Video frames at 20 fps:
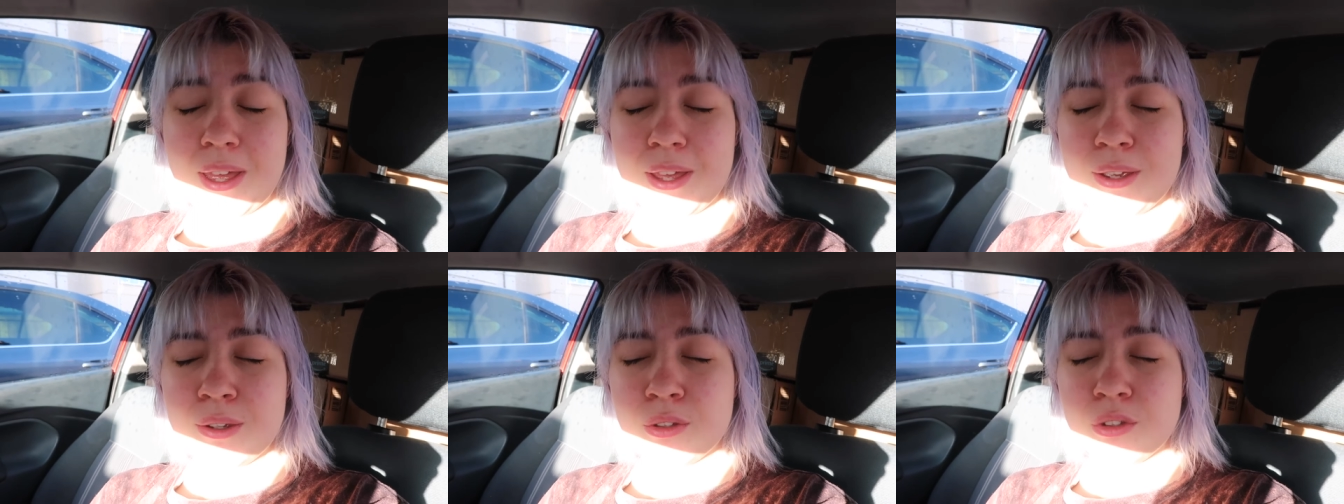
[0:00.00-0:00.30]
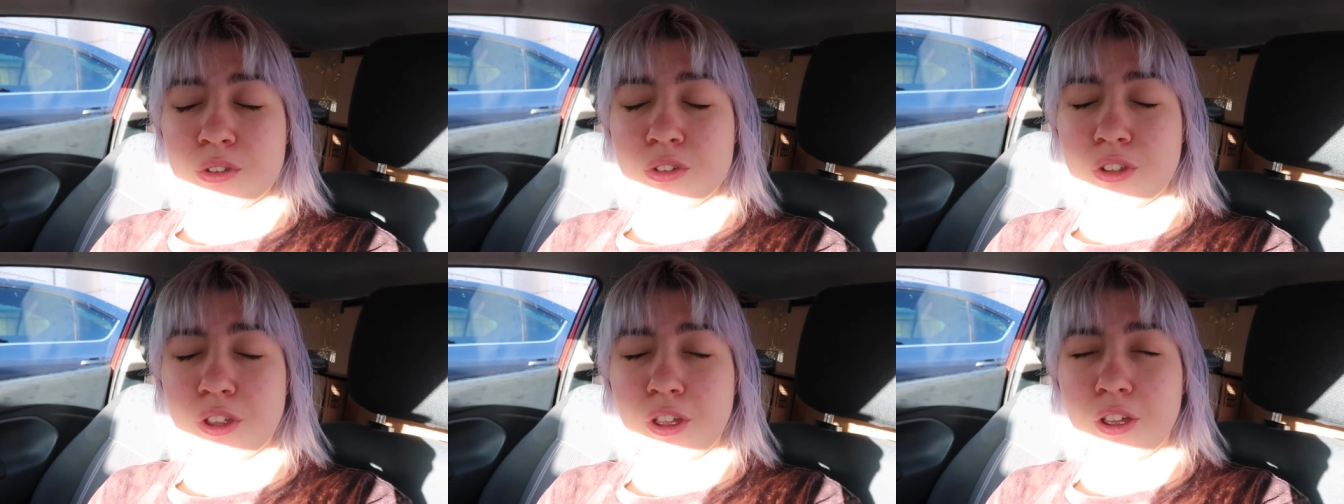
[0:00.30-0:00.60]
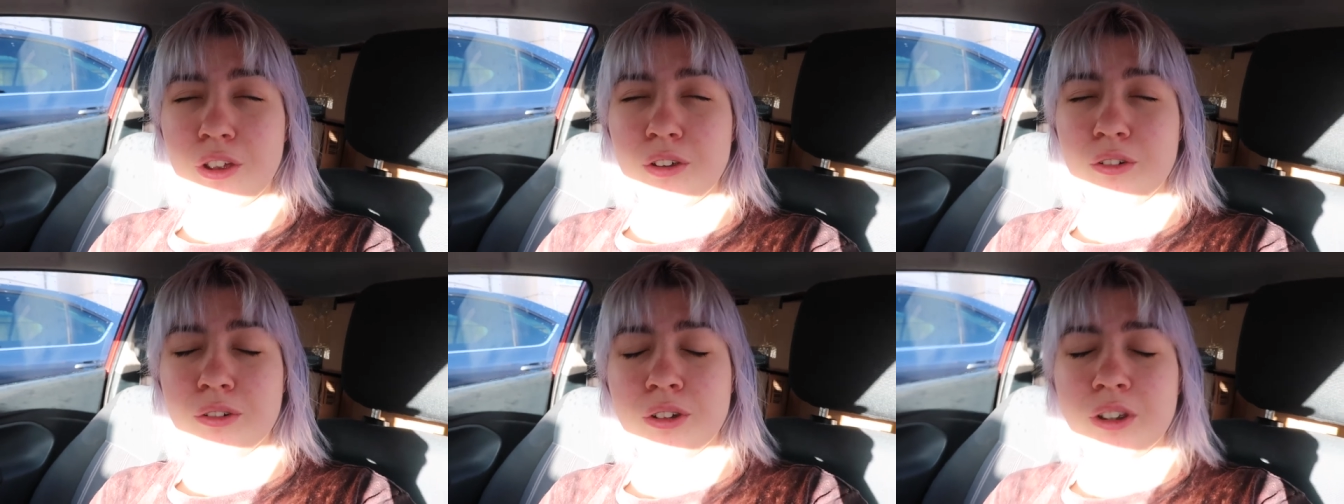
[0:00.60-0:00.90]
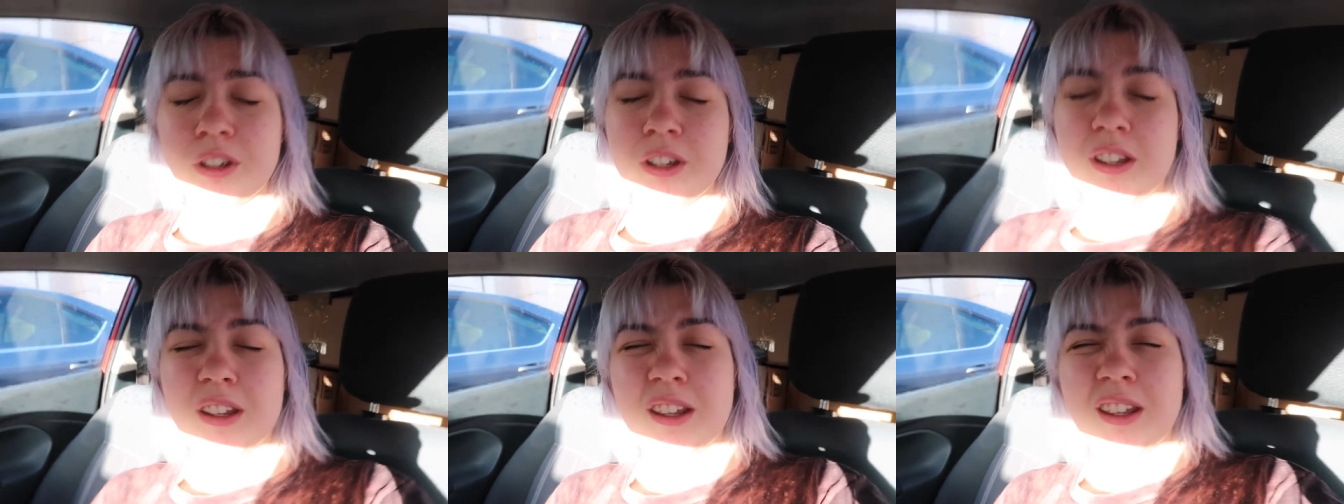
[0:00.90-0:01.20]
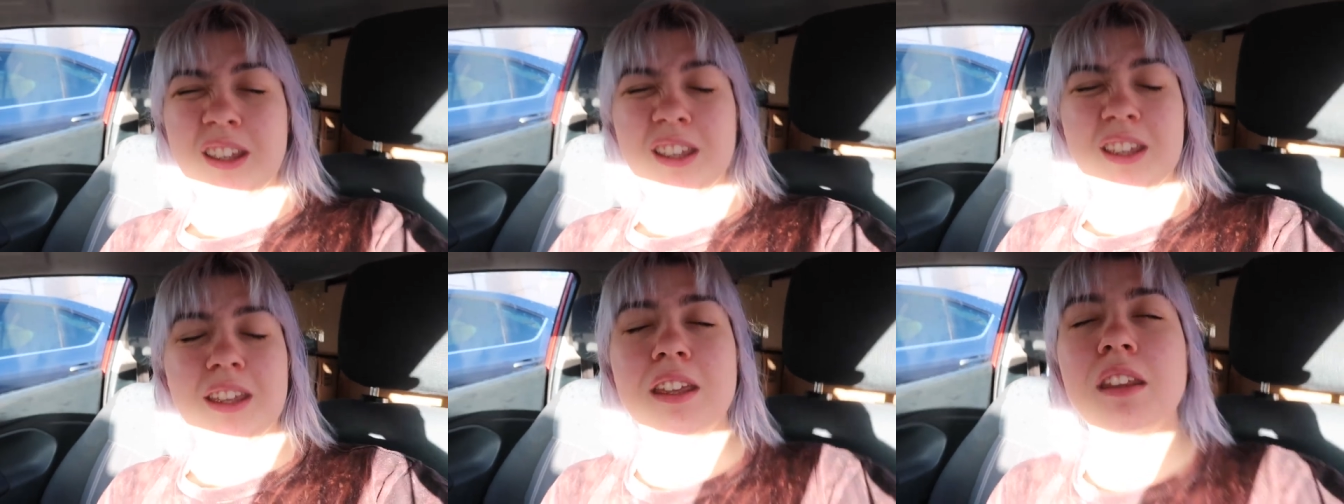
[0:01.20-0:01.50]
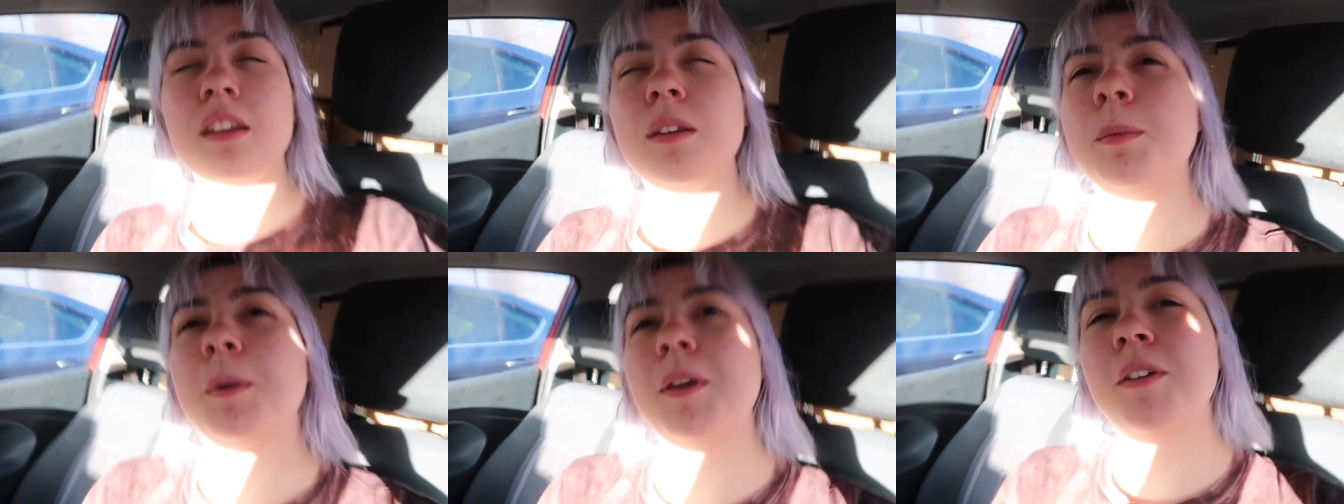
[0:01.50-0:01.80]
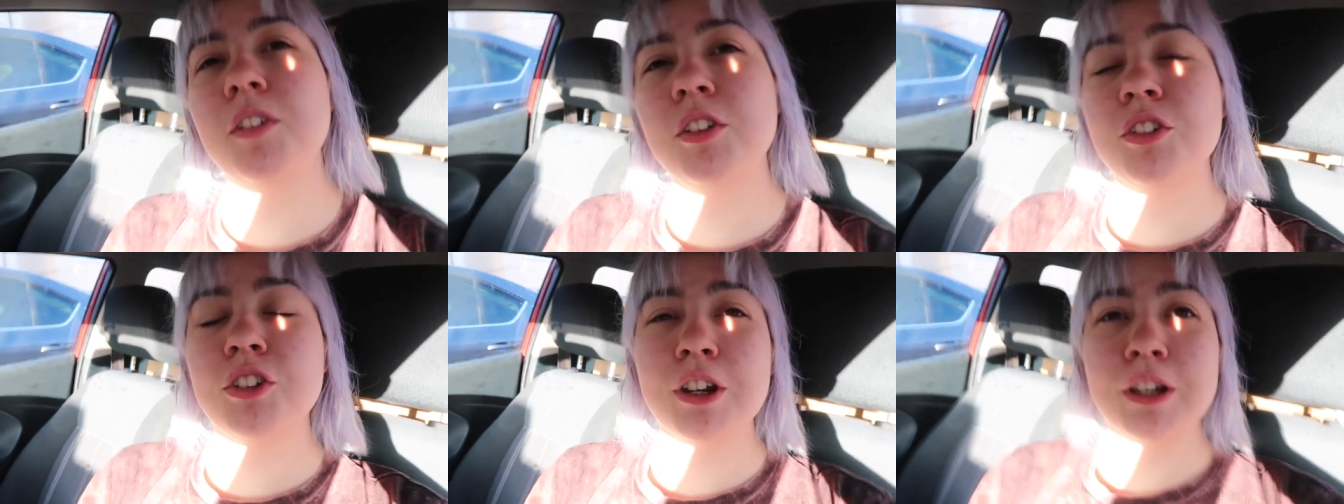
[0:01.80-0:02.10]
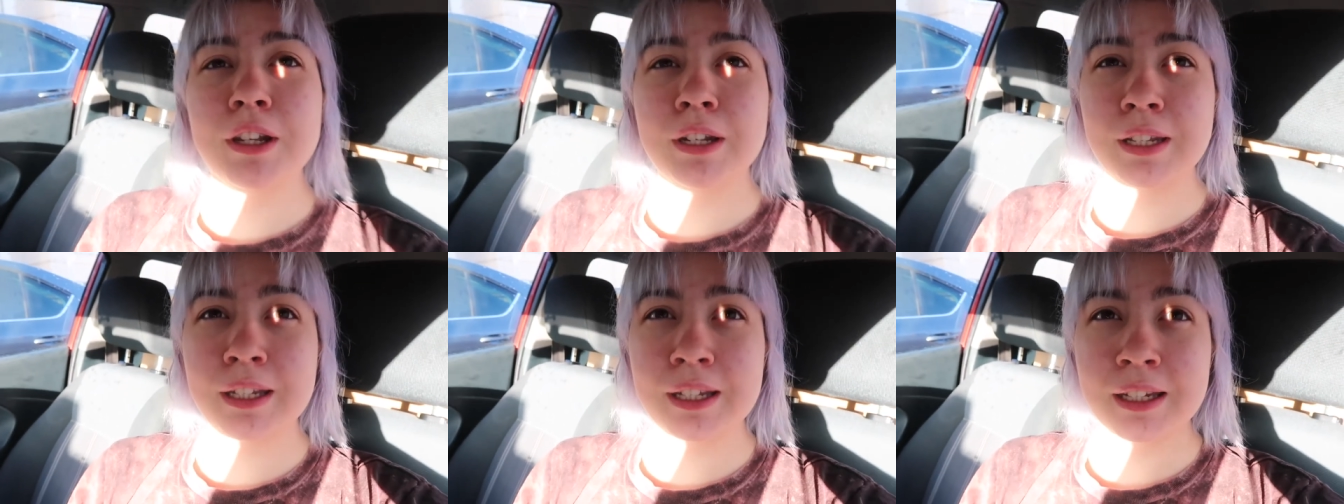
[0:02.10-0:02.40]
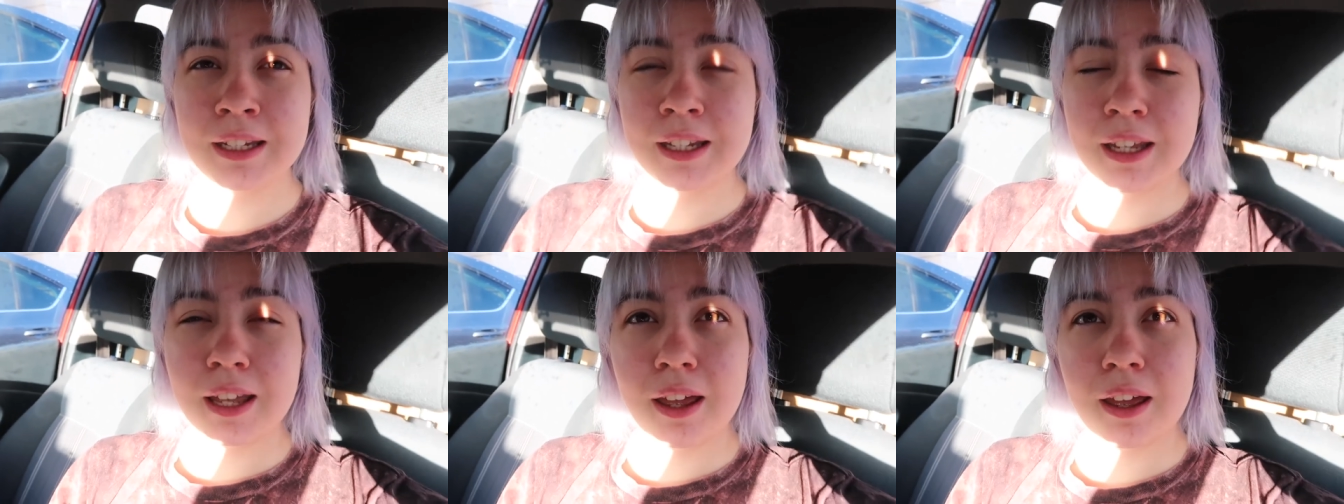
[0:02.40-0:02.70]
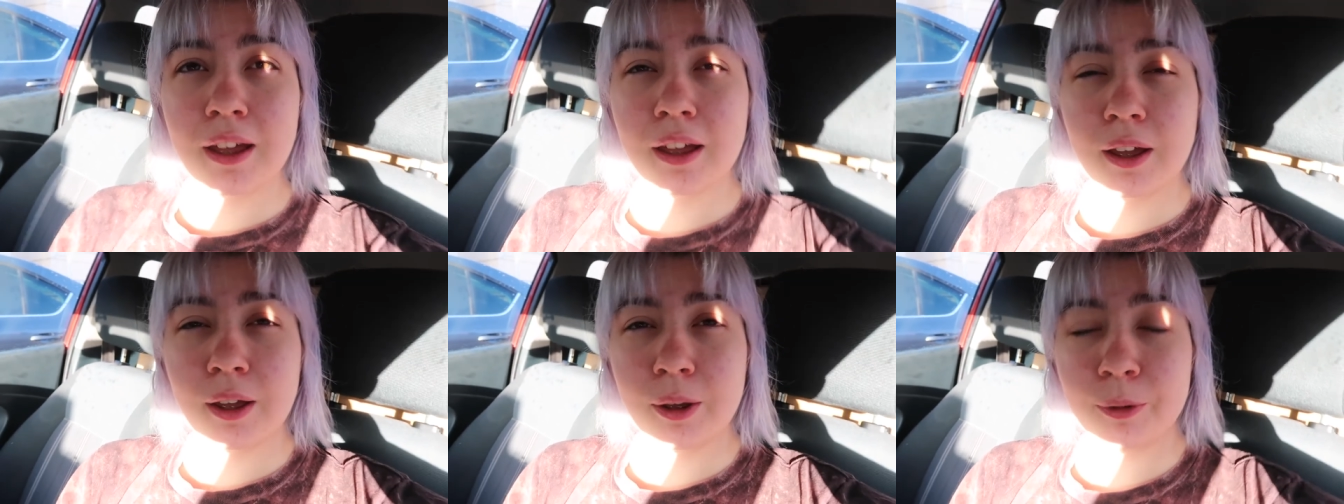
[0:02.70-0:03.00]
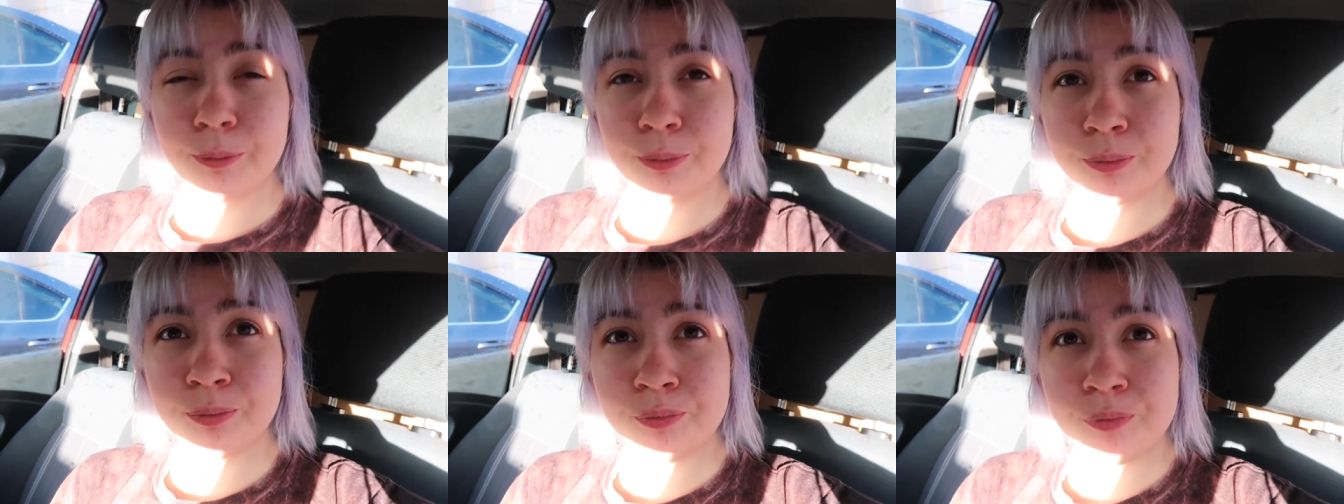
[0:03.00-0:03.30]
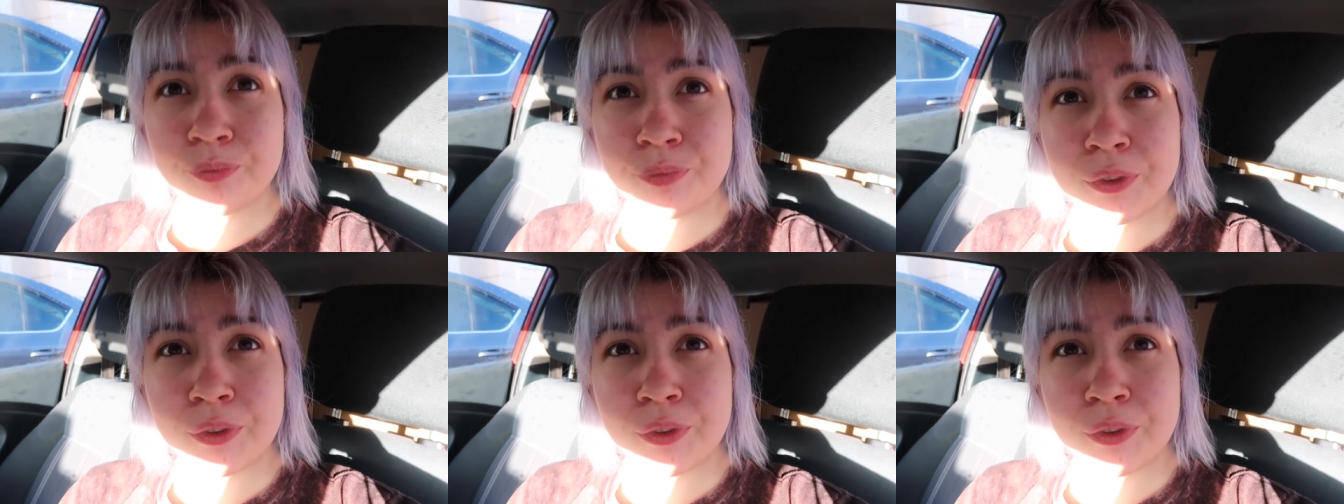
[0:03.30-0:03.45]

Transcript: house so it is a bit of a journey um,